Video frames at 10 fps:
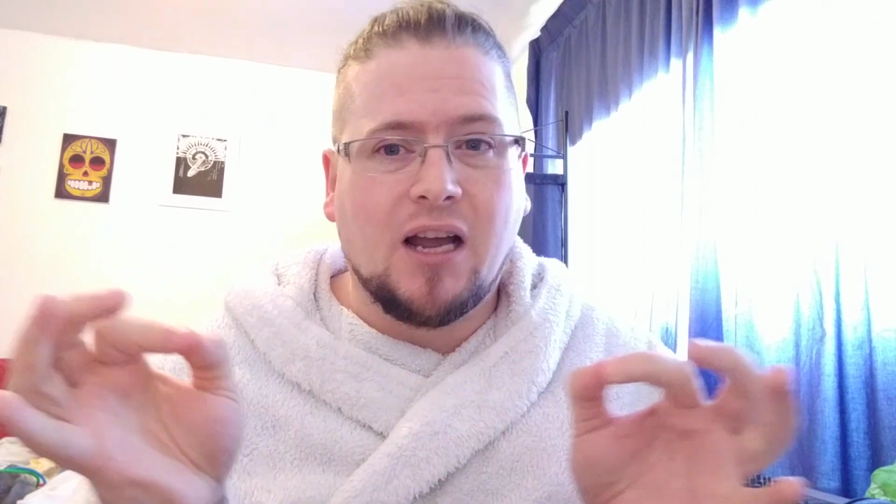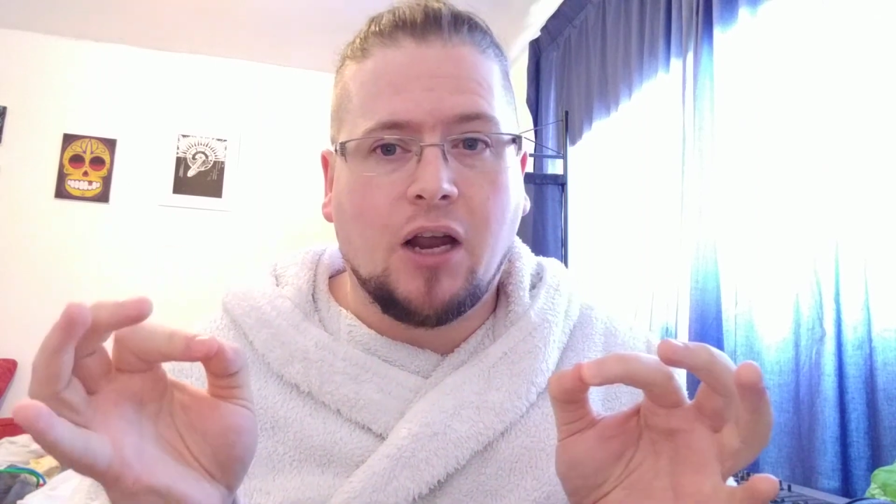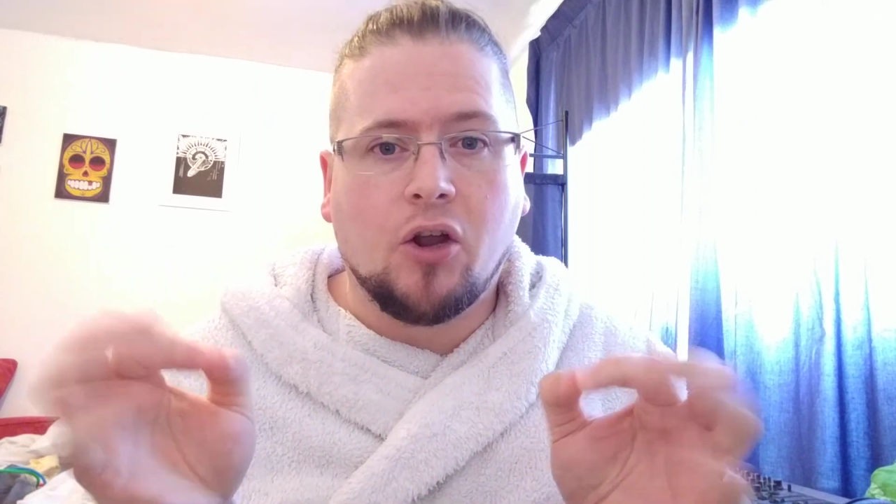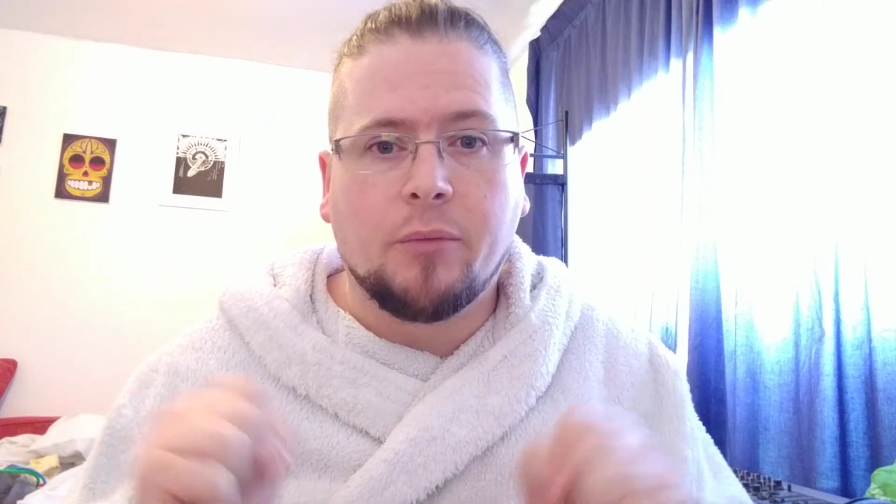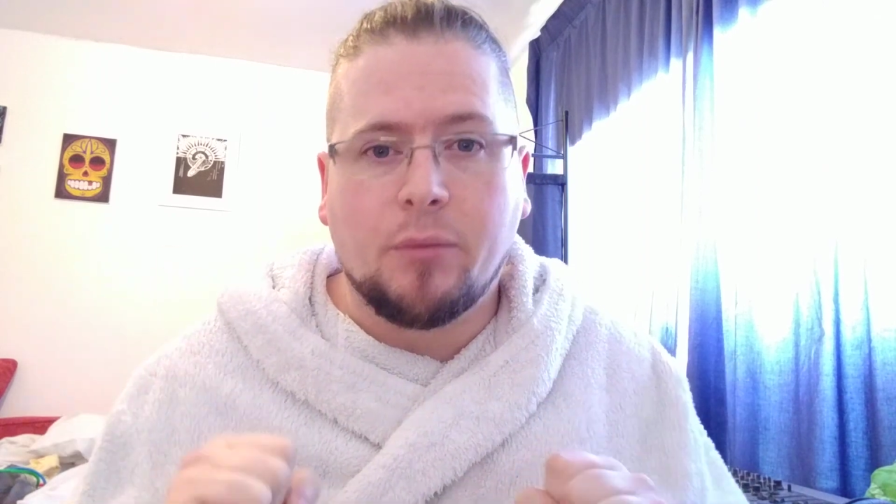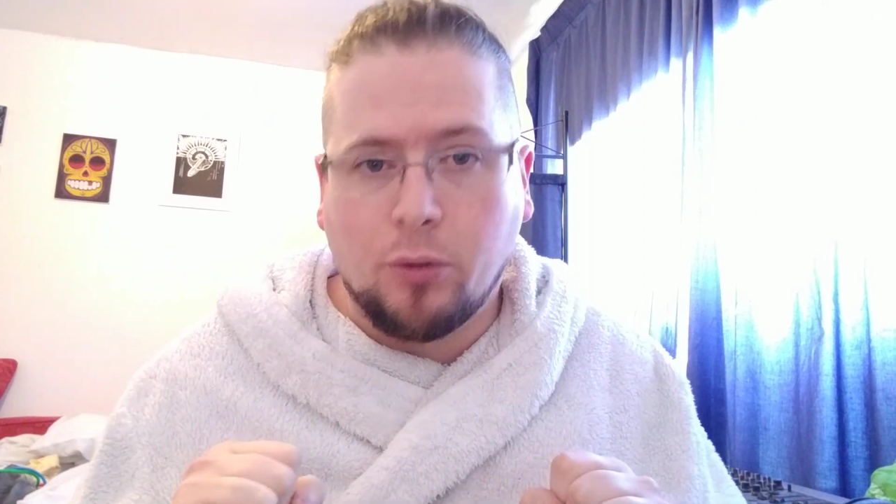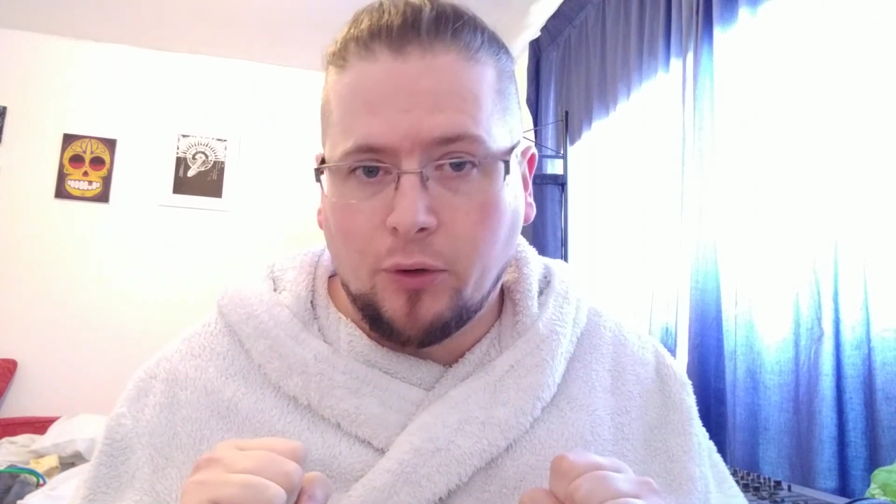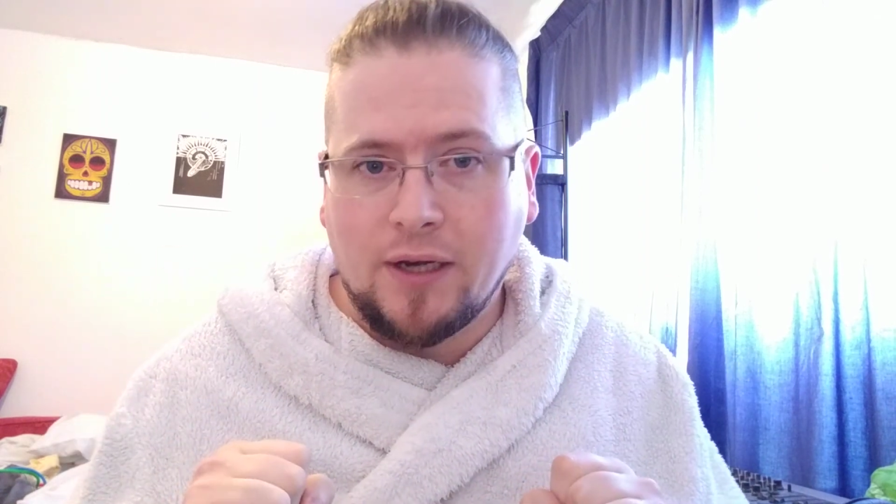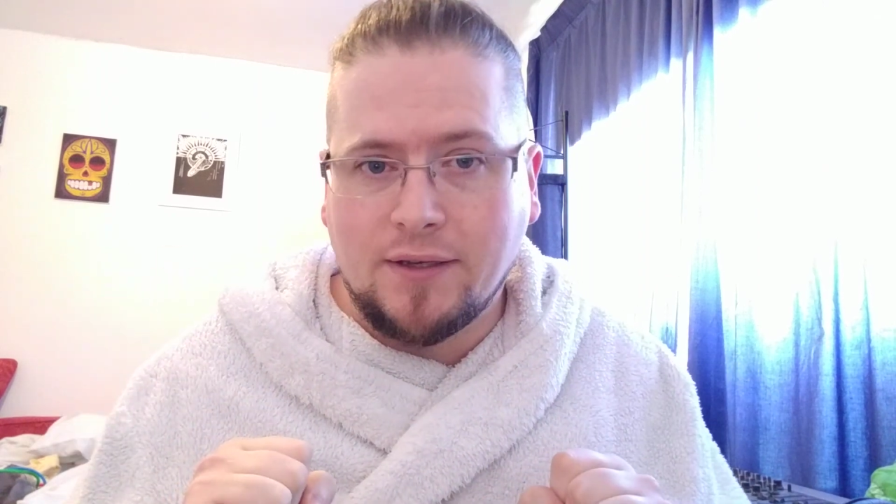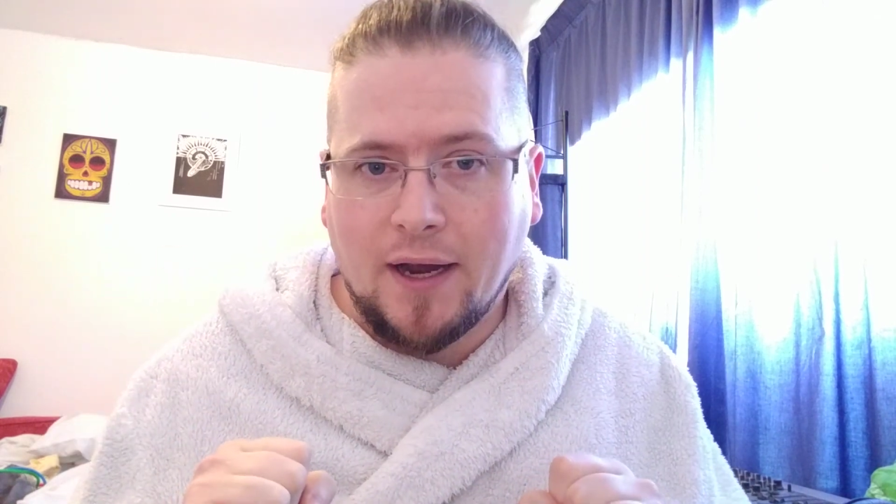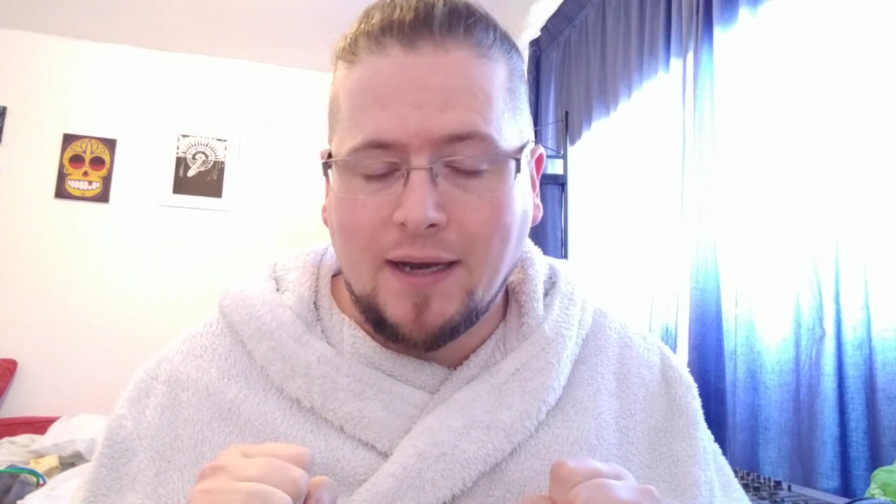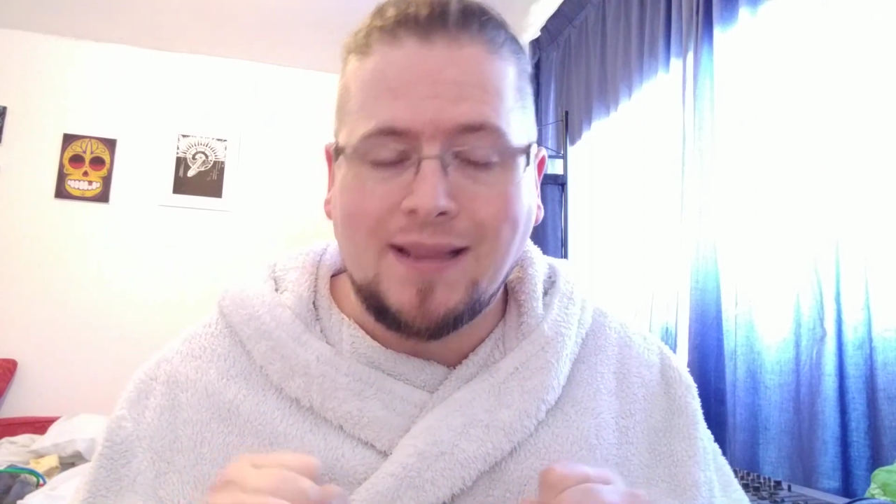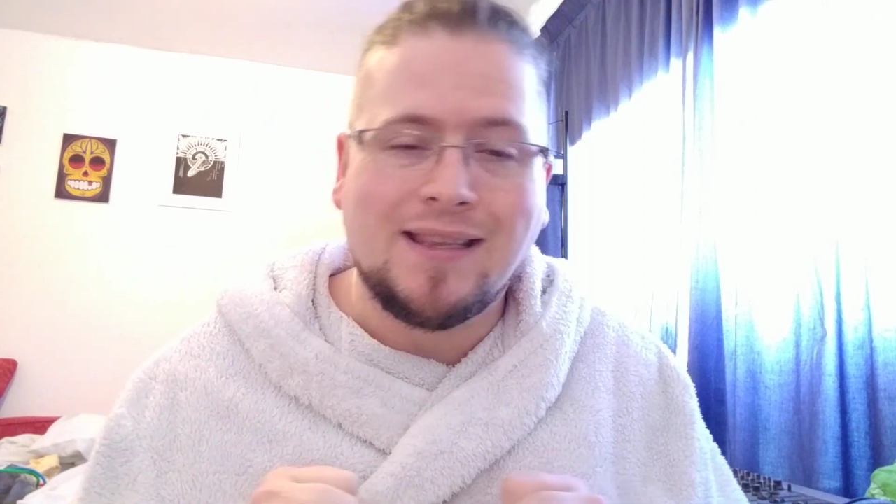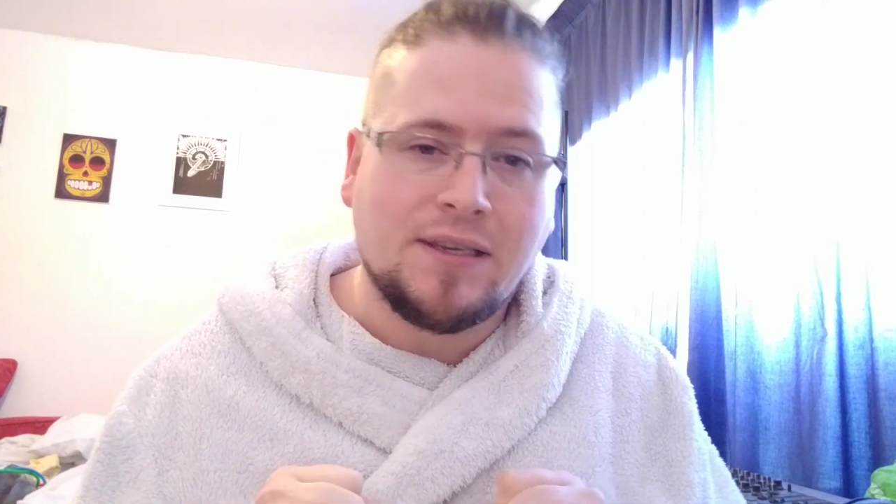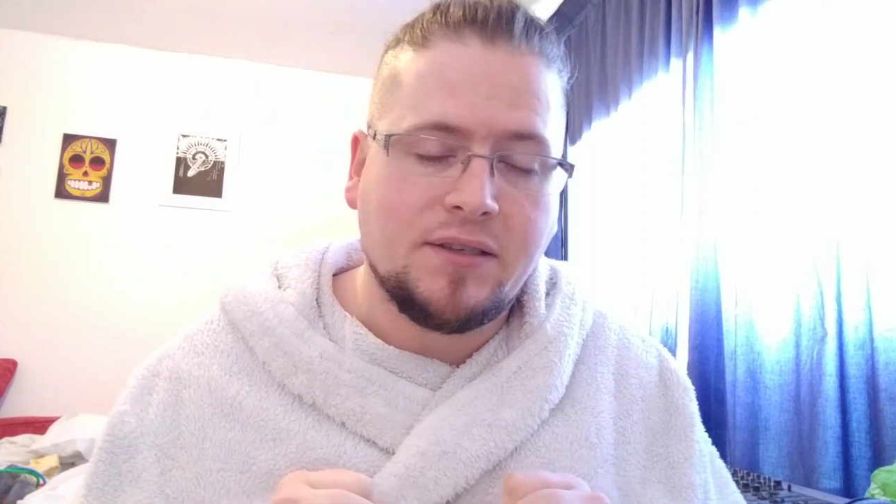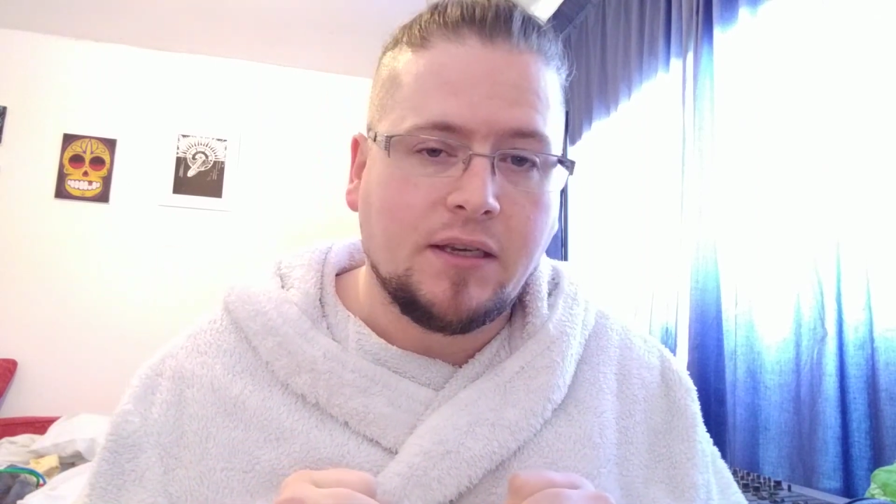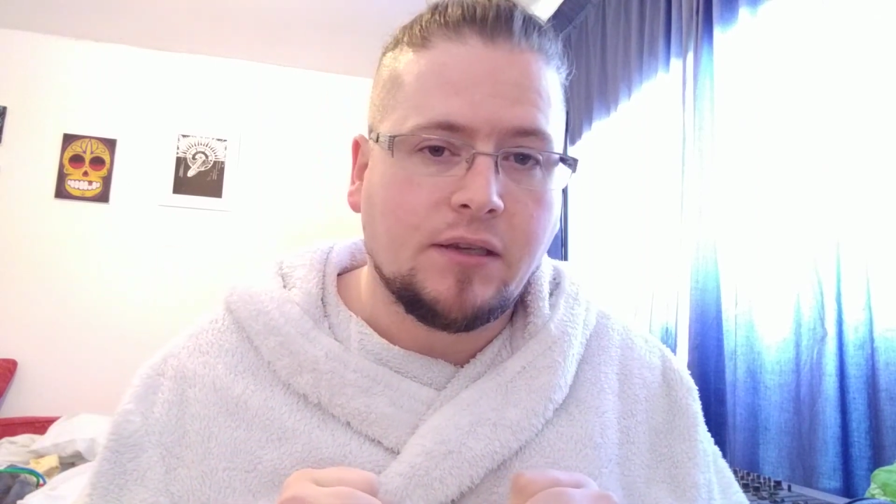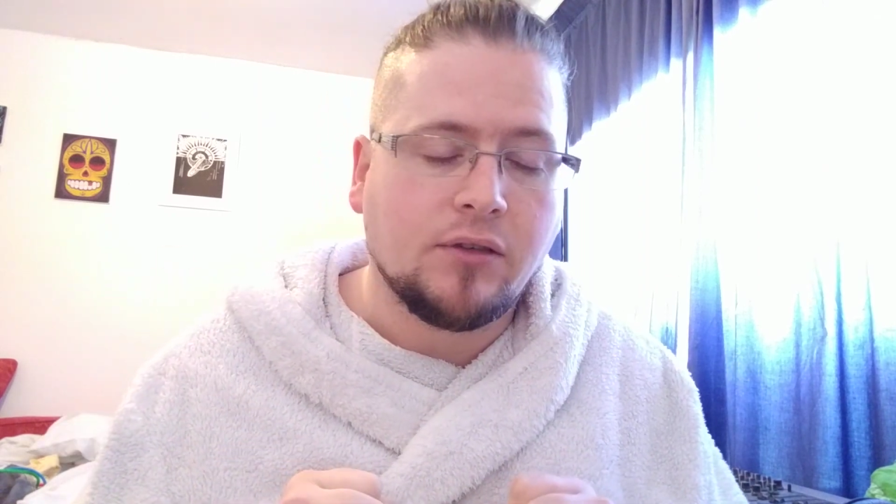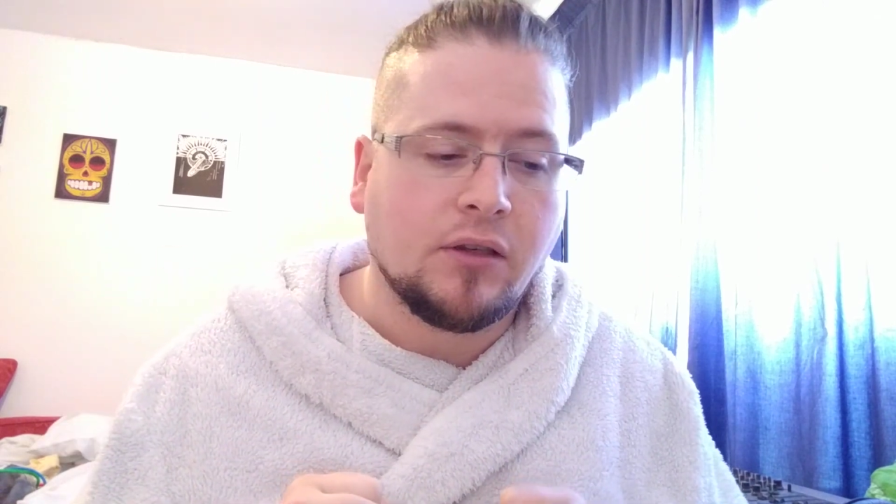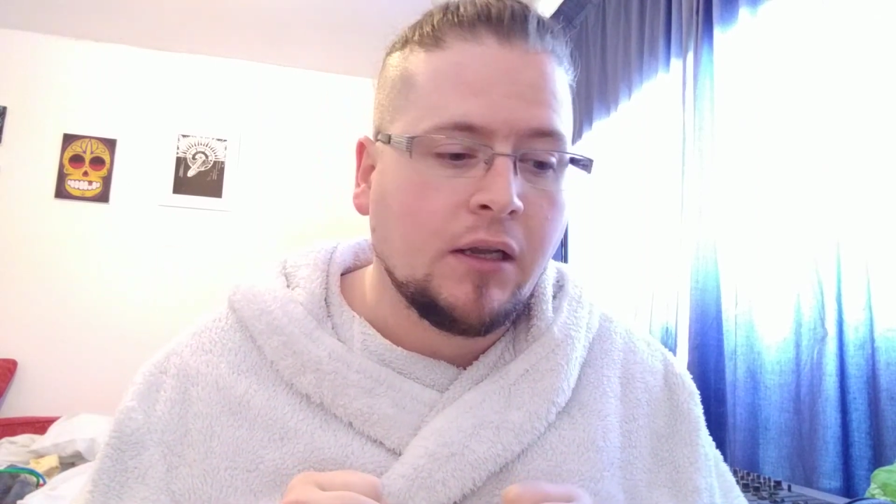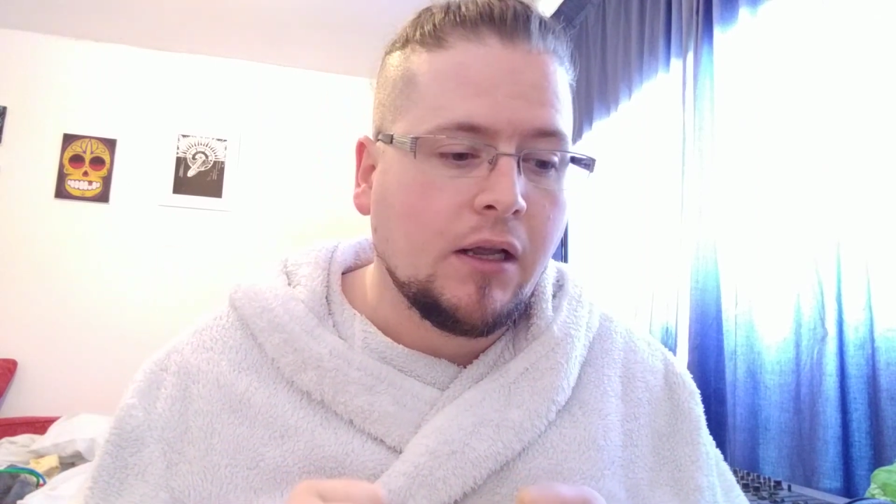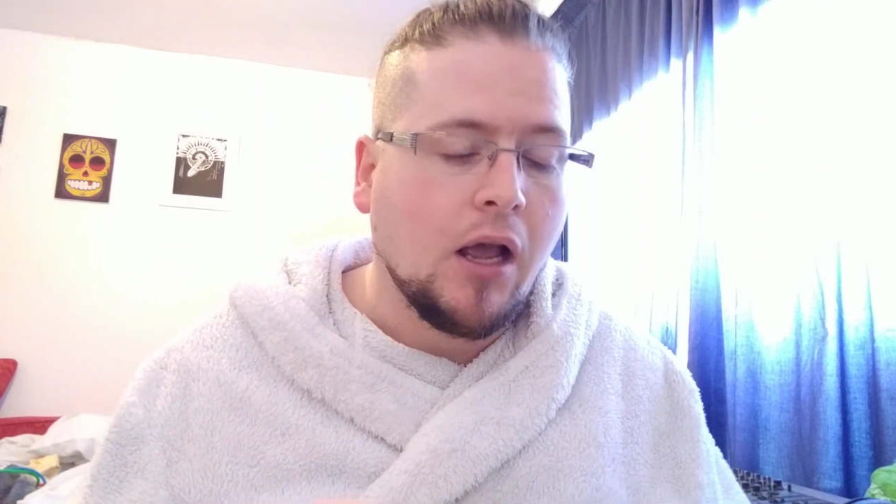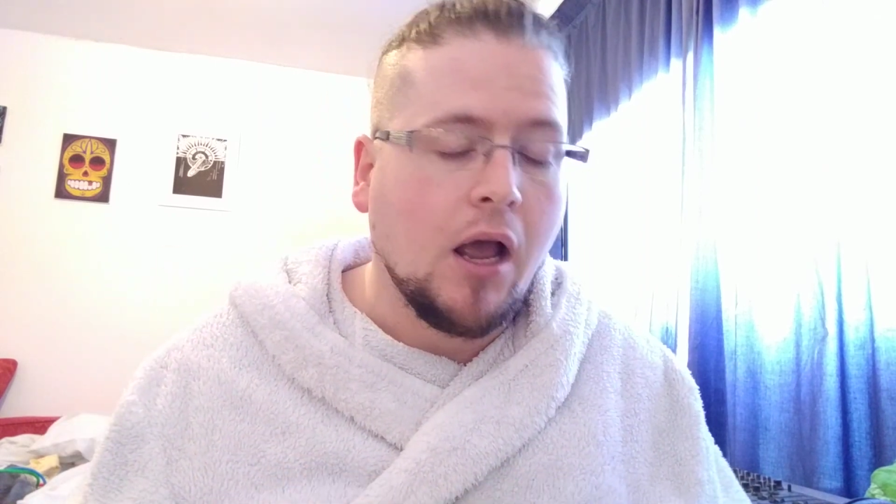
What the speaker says: are going to be pretty tight this season,